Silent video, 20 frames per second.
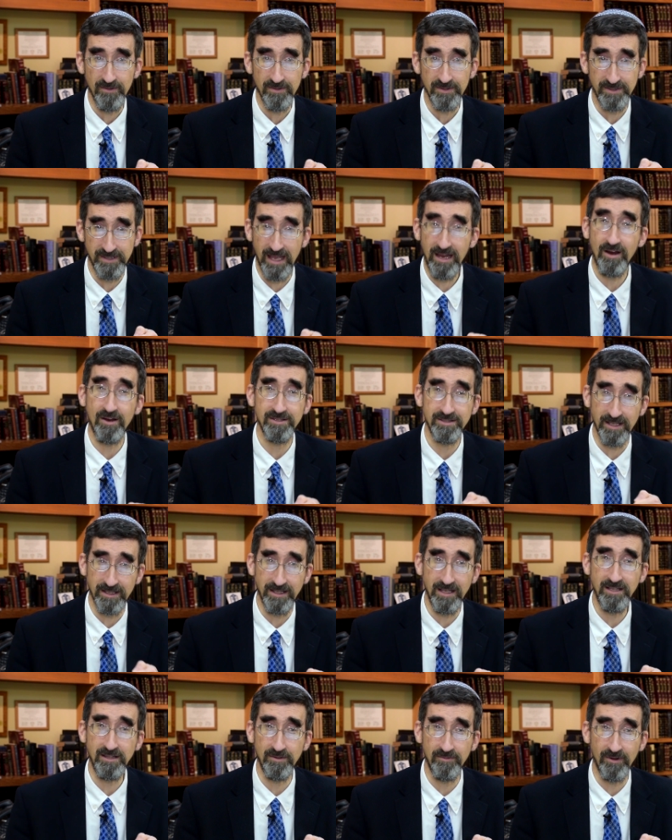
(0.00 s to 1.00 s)
Zecher
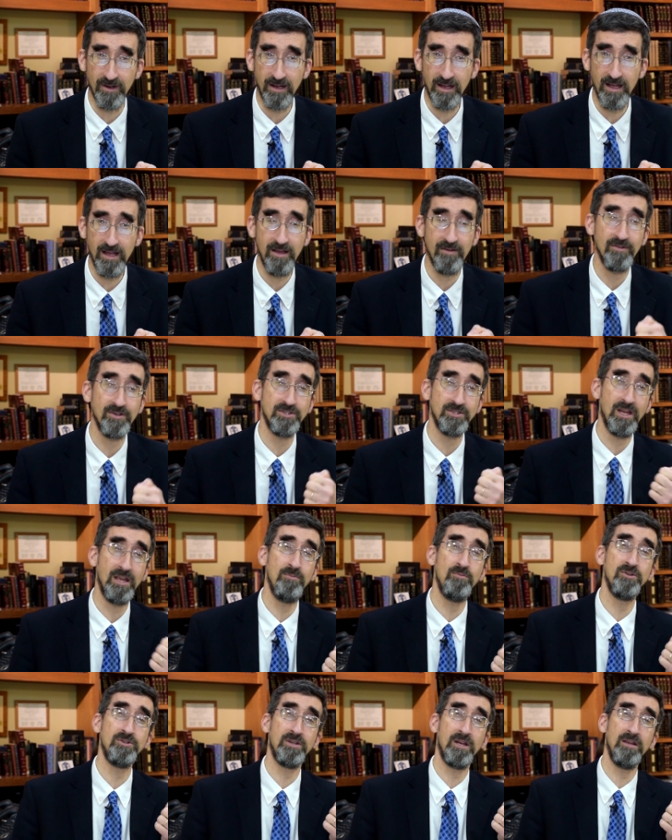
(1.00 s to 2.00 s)
Tzadik Levracha,
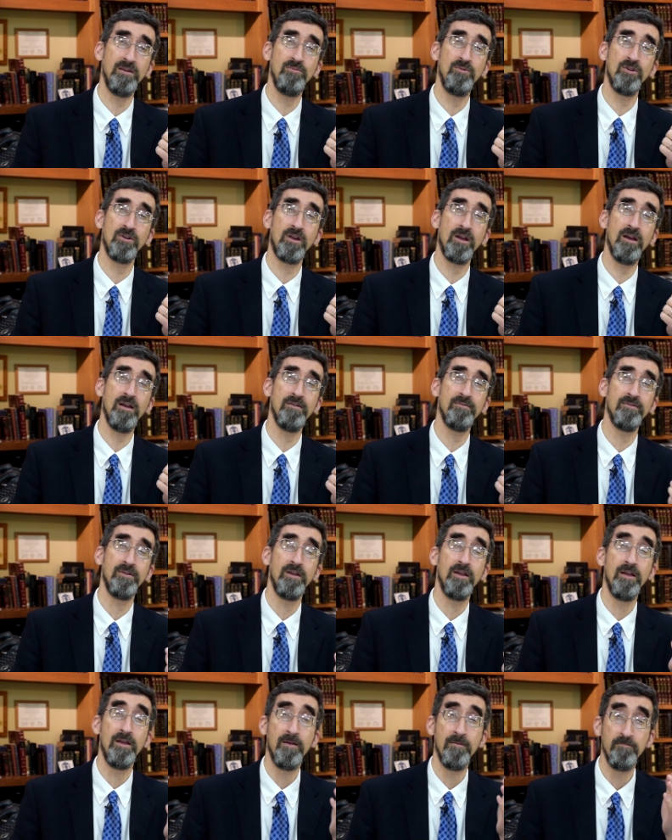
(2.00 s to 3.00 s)
V'Shem Yishayim Yerkav.
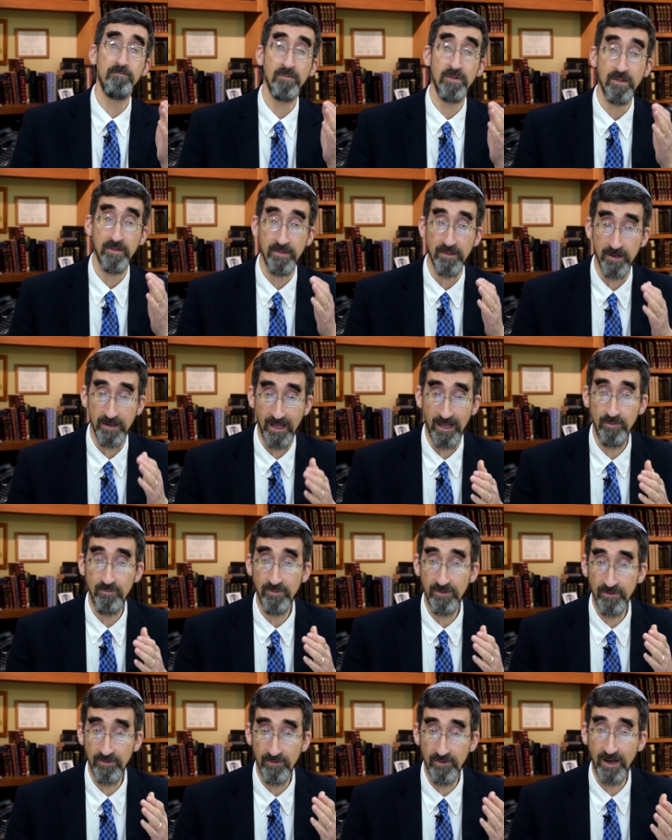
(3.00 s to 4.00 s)
The name
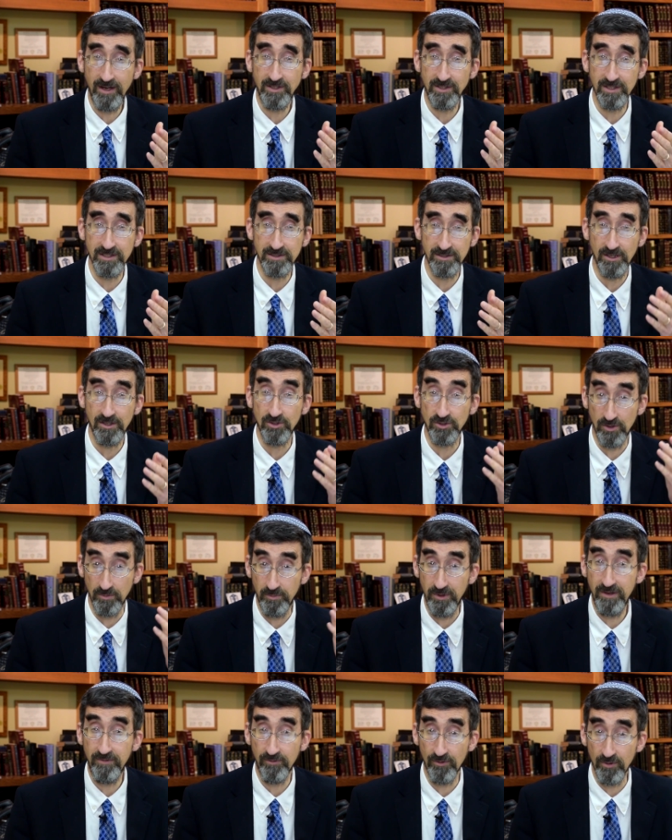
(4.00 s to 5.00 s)
of the righteous should
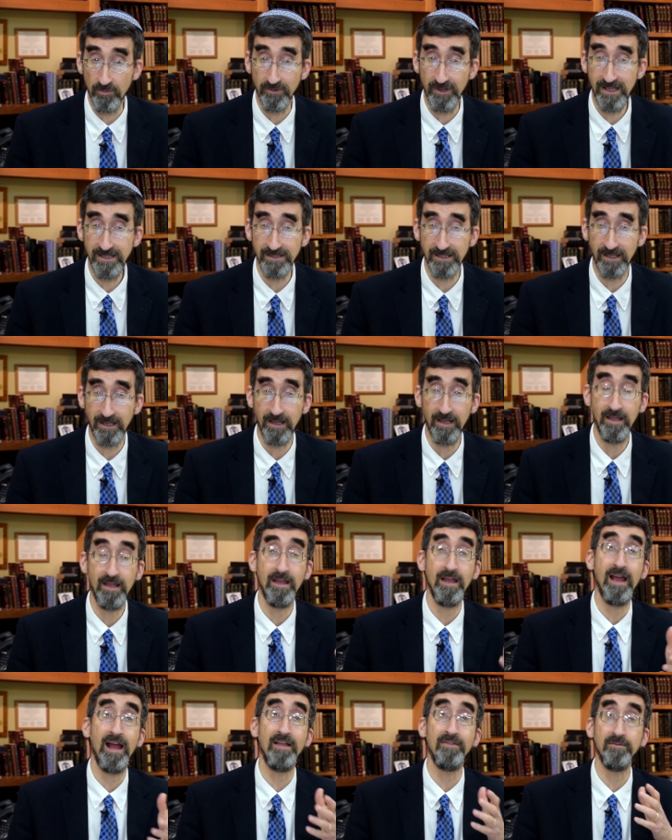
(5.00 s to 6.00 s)
be for a blessing,
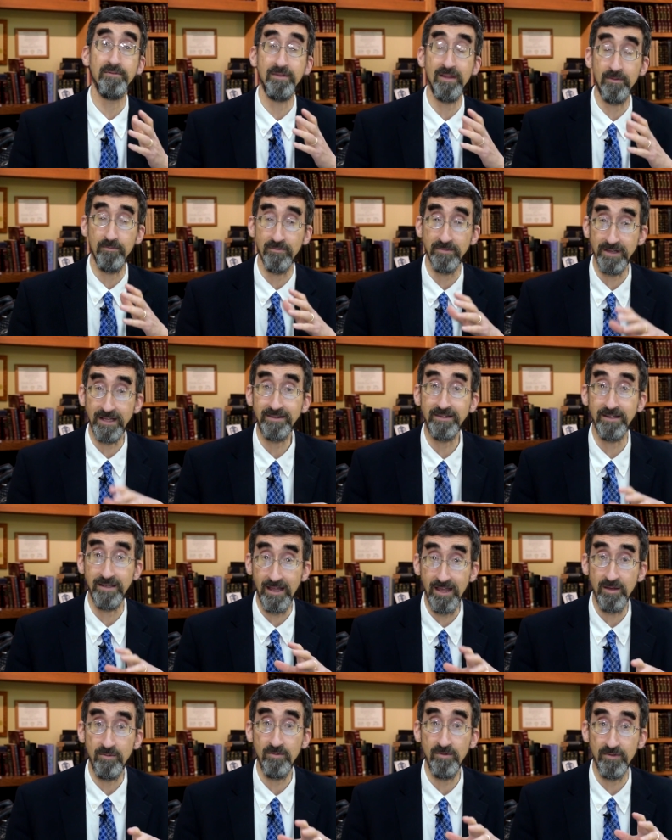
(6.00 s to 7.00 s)
and let the
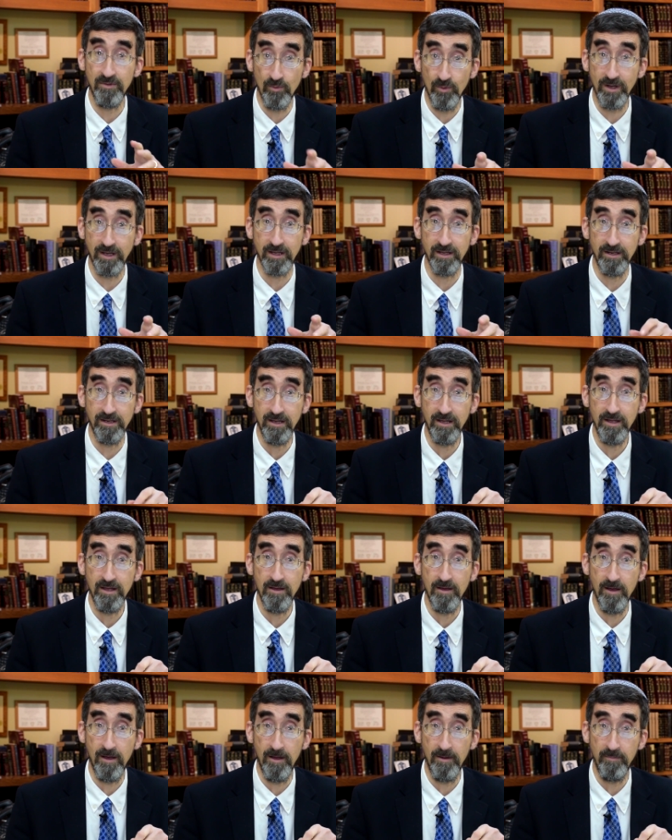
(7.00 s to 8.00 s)
name of the wicked
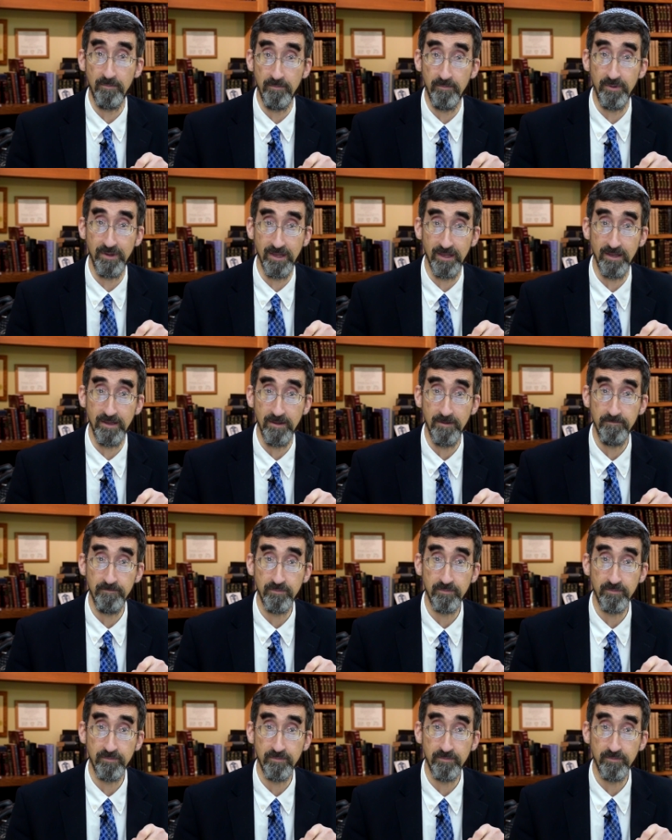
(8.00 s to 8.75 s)
uh, be